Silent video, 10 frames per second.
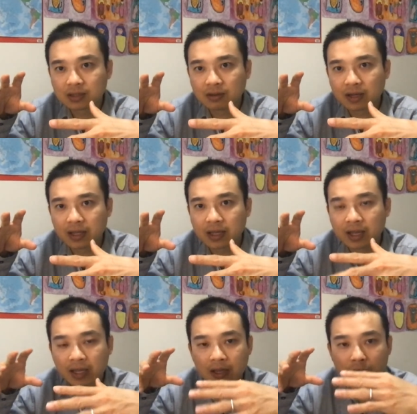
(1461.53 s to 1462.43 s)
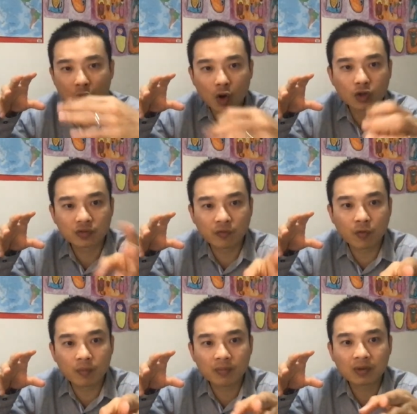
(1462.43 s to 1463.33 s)
Right? It can cause
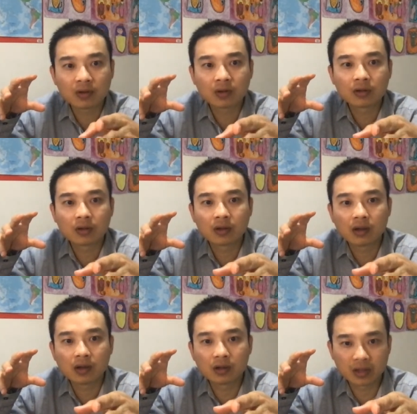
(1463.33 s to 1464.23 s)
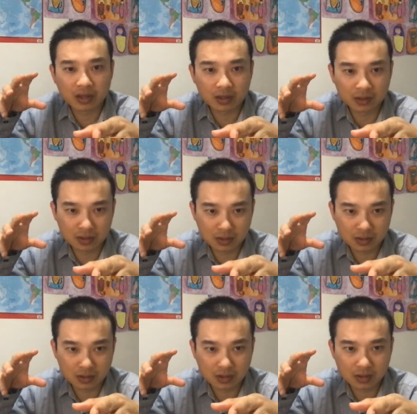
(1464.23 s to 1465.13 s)
from hernia disc
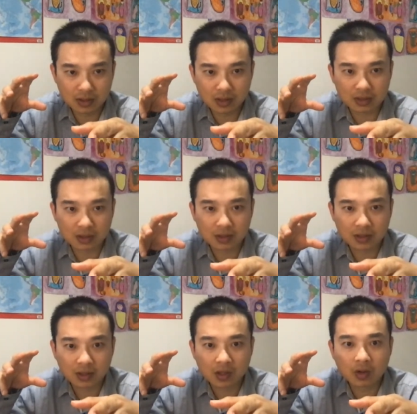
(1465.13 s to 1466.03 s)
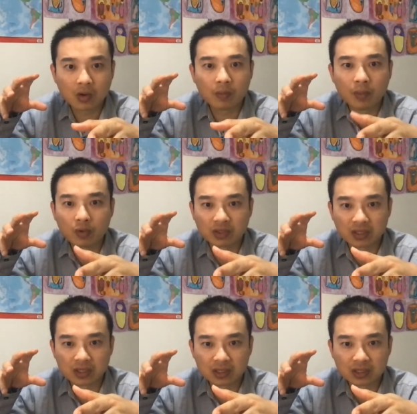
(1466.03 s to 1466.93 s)
or
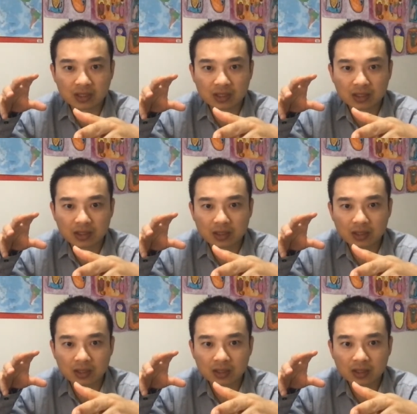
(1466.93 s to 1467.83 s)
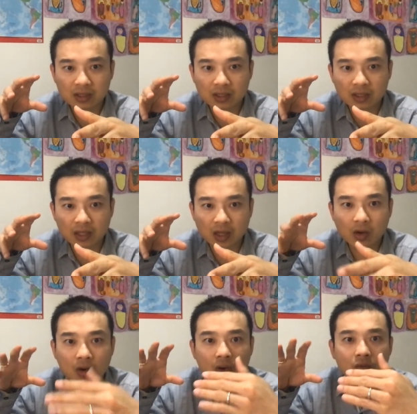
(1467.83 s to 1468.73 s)
bulging disc, okay,
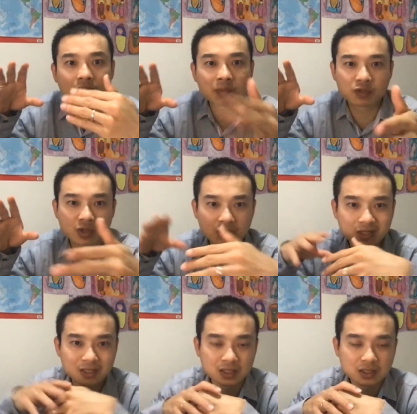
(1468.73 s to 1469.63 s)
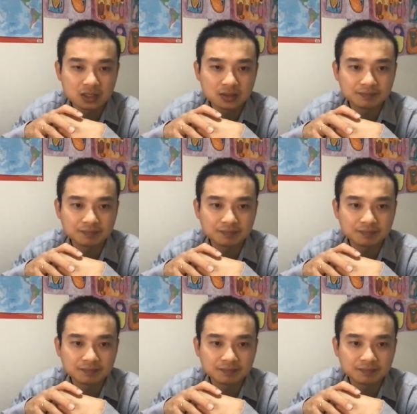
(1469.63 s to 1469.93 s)
or rupture in the disc.